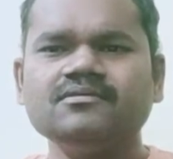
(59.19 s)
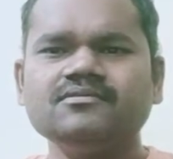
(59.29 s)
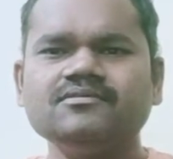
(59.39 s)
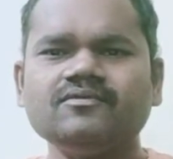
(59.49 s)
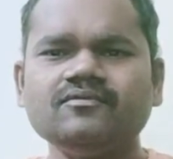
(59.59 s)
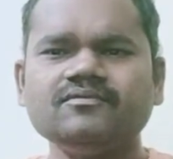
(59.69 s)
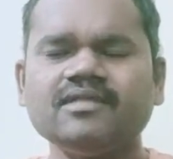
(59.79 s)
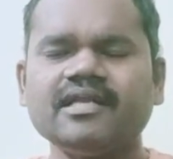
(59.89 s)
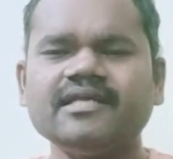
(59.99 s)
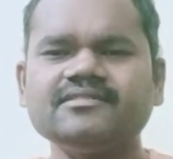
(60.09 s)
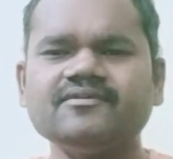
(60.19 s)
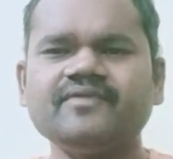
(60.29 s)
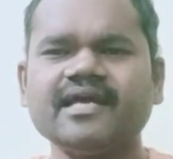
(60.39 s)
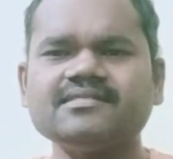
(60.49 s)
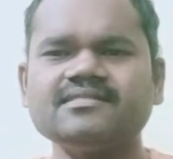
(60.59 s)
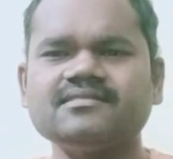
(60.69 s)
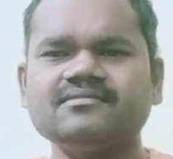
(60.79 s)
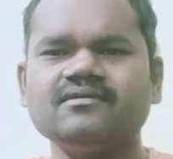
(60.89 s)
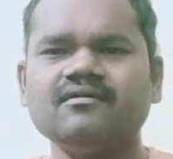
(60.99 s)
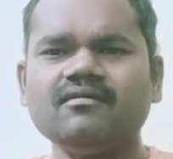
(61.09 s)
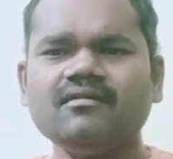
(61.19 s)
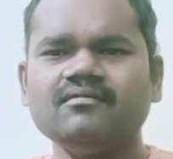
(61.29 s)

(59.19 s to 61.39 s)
So the rates of tax are